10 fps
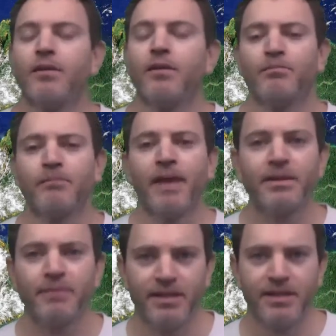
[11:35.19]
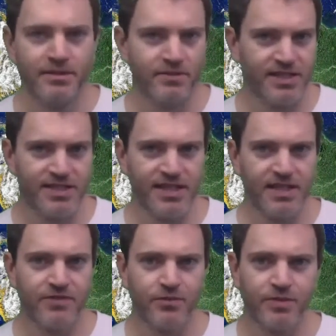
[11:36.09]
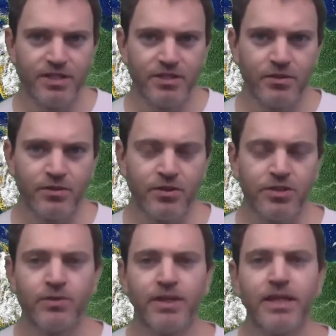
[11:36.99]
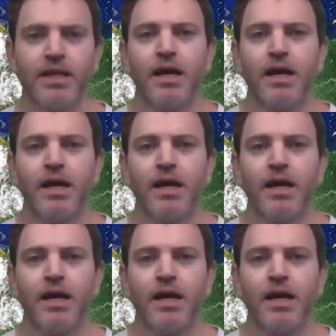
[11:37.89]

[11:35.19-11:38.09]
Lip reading: Many successful business owners do it,